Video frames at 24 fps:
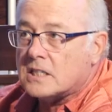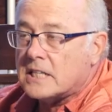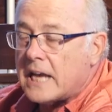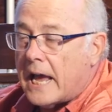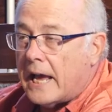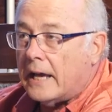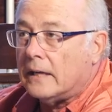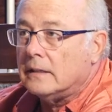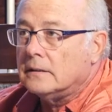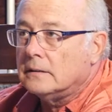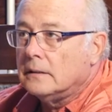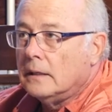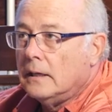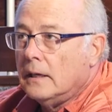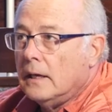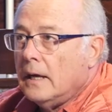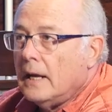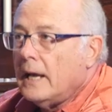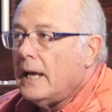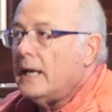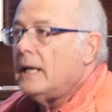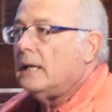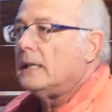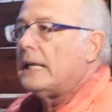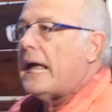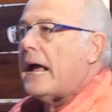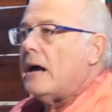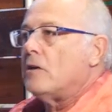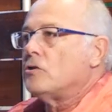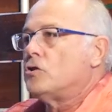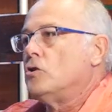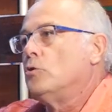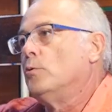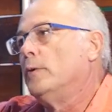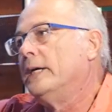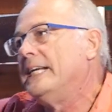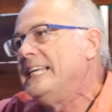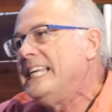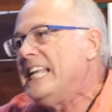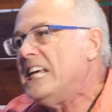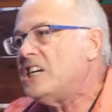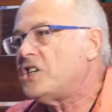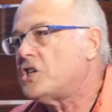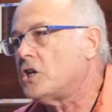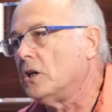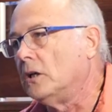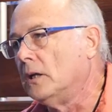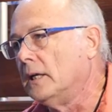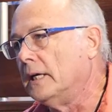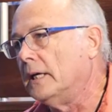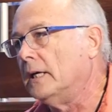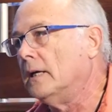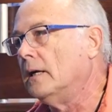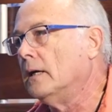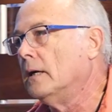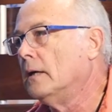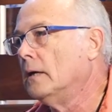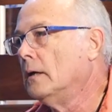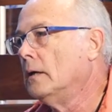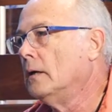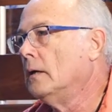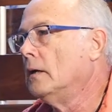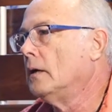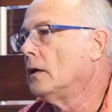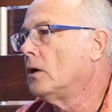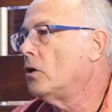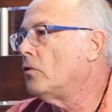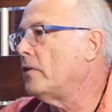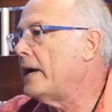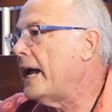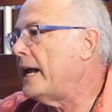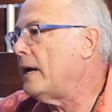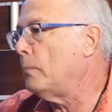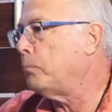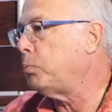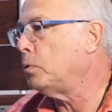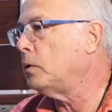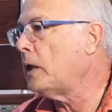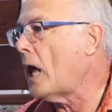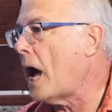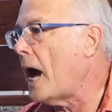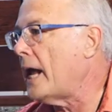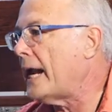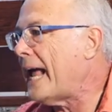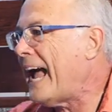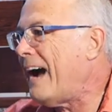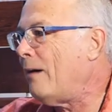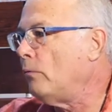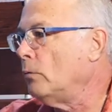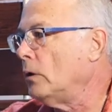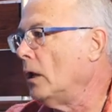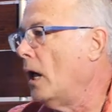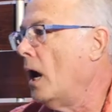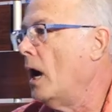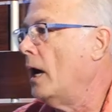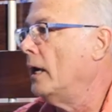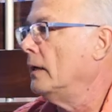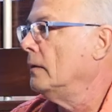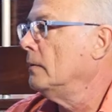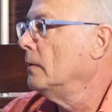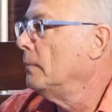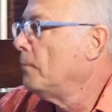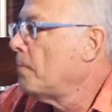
tent, it allows you to initially create a plot outline